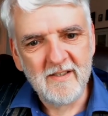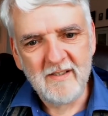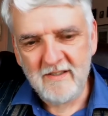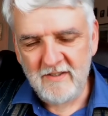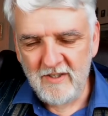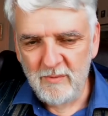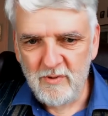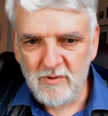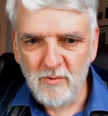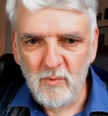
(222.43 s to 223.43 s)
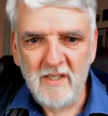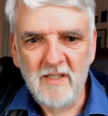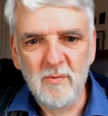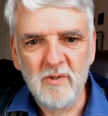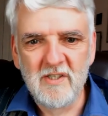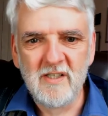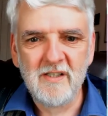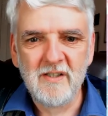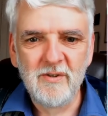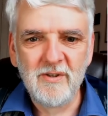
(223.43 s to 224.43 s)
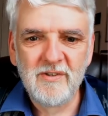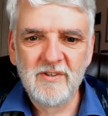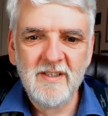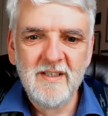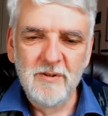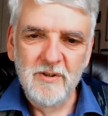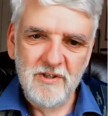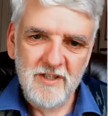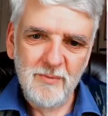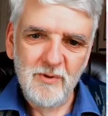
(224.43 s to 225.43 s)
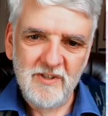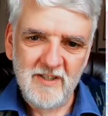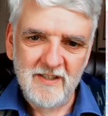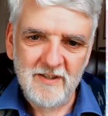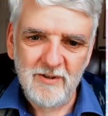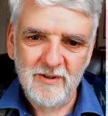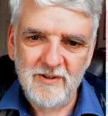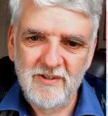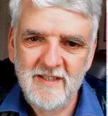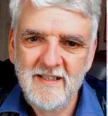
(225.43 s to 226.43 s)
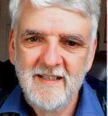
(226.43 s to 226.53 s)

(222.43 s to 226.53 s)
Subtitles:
and there was no way he would sail across, or she would sail across,